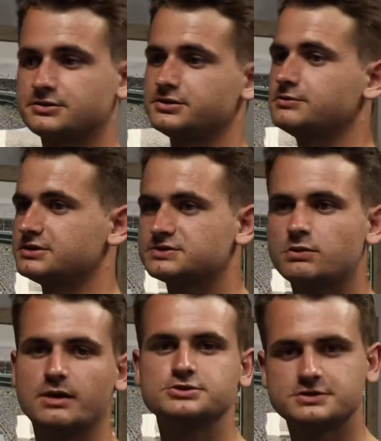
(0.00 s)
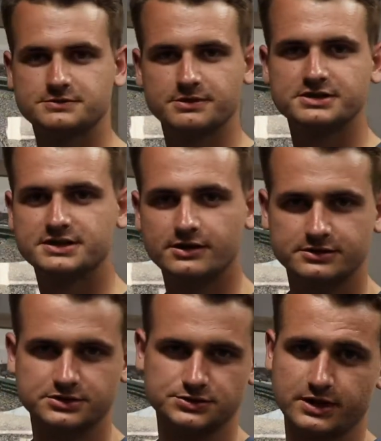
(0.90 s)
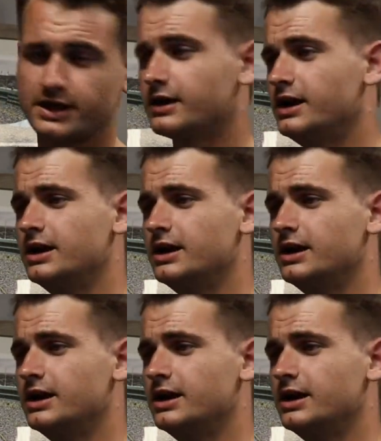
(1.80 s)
or you want to swap drift spares out at the track,